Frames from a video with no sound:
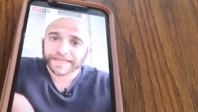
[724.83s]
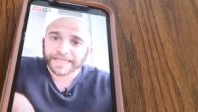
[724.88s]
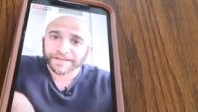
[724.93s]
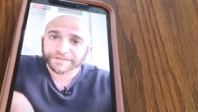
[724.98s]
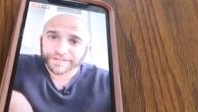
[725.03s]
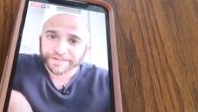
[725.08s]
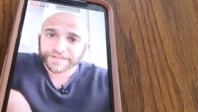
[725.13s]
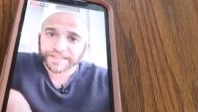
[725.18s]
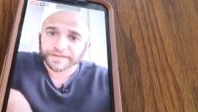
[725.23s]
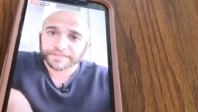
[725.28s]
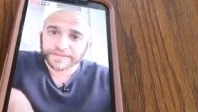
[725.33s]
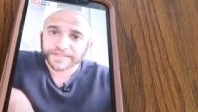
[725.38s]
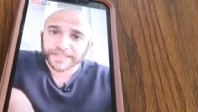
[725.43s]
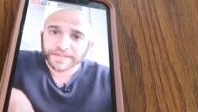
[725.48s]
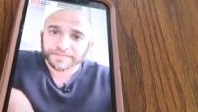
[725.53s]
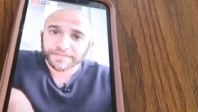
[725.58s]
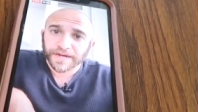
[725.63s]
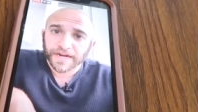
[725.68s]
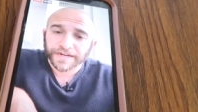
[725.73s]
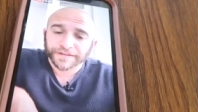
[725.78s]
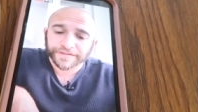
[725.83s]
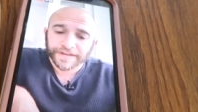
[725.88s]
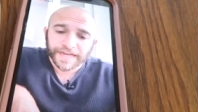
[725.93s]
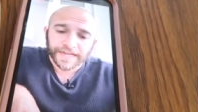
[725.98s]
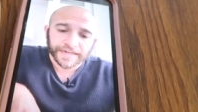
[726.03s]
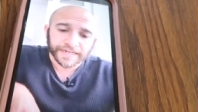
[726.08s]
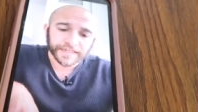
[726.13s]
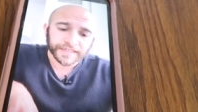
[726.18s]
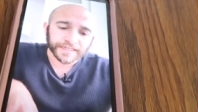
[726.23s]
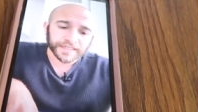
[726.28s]
doing his weekly live
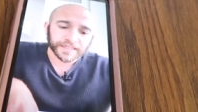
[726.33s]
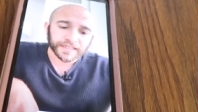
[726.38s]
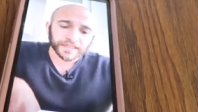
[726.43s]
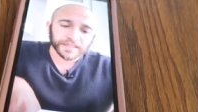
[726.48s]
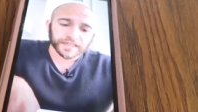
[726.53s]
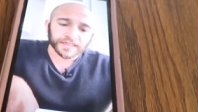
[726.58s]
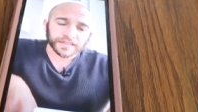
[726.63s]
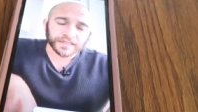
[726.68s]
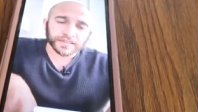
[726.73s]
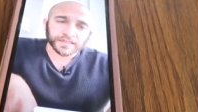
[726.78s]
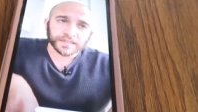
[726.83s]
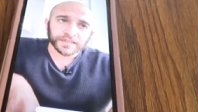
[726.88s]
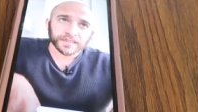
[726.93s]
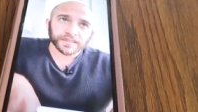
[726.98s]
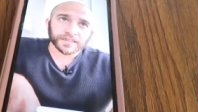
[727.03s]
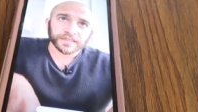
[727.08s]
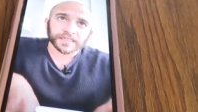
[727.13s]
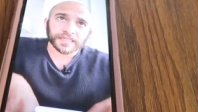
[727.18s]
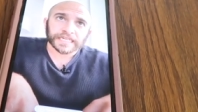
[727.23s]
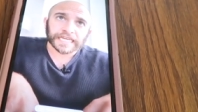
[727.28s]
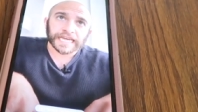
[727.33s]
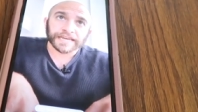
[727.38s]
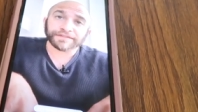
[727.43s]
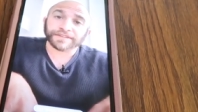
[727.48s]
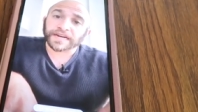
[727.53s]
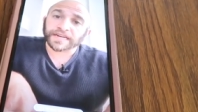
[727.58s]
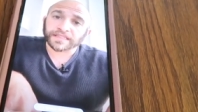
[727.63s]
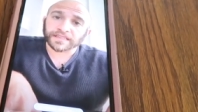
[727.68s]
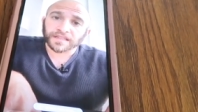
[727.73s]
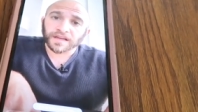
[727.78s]
stream in the Inner Circle Facebook
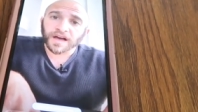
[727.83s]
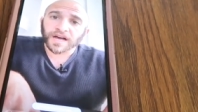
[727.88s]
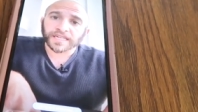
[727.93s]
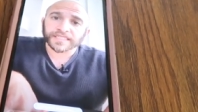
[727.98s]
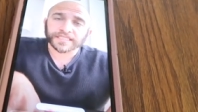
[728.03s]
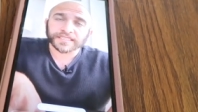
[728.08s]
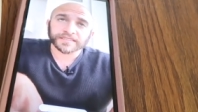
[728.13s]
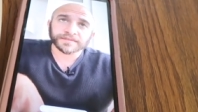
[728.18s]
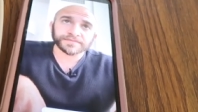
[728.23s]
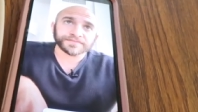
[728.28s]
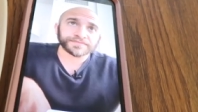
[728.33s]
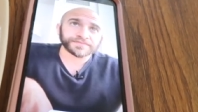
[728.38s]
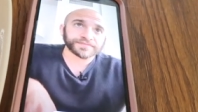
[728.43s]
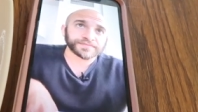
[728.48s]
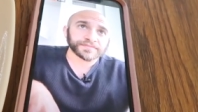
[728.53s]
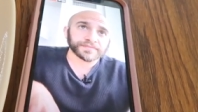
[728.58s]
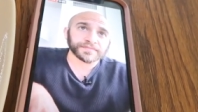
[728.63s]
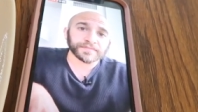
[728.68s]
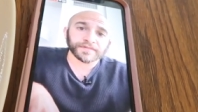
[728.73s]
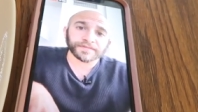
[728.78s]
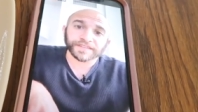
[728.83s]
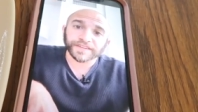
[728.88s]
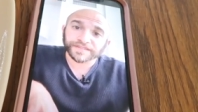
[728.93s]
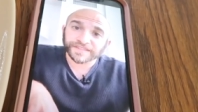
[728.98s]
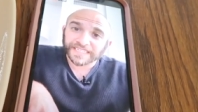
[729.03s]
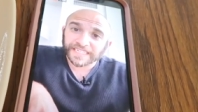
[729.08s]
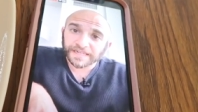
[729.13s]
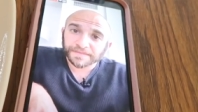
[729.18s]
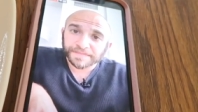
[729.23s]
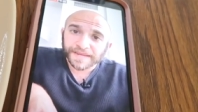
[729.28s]
group, the paid Facebook
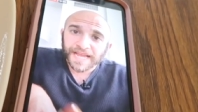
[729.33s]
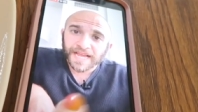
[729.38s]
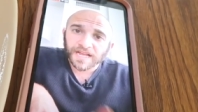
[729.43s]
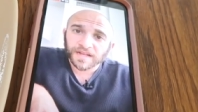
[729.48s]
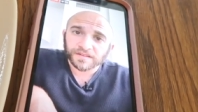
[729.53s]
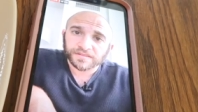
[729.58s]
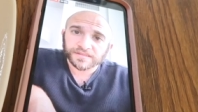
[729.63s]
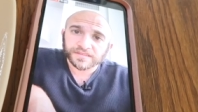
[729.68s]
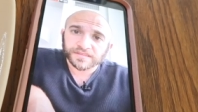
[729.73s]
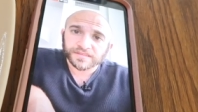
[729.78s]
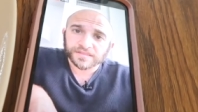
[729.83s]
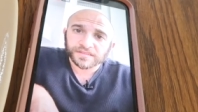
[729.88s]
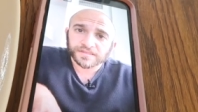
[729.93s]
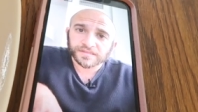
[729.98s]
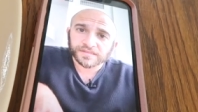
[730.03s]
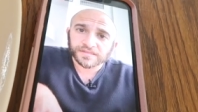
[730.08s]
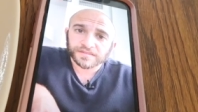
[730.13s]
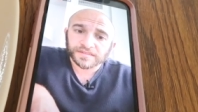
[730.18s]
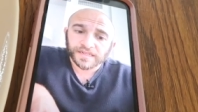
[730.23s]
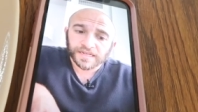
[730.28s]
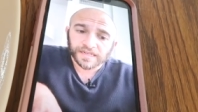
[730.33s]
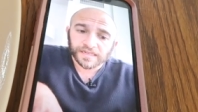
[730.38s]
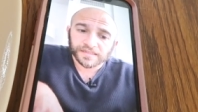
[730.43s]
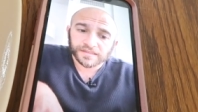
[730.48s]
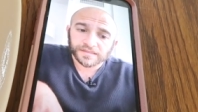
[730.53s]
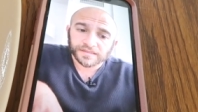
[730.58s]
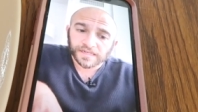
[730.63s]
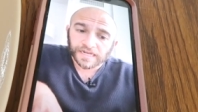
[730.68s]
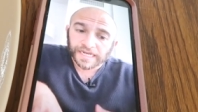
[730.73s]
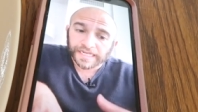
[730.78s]
group. Loving it. I've asked him a
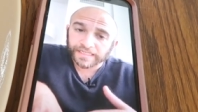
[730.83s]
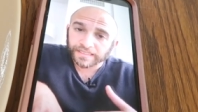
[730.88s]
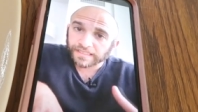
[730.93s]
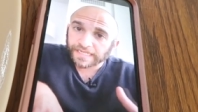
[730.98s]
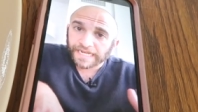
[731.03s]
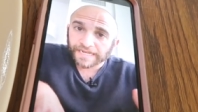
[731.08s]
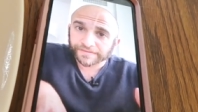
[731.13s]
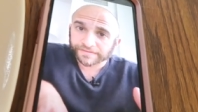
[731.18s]
couple questions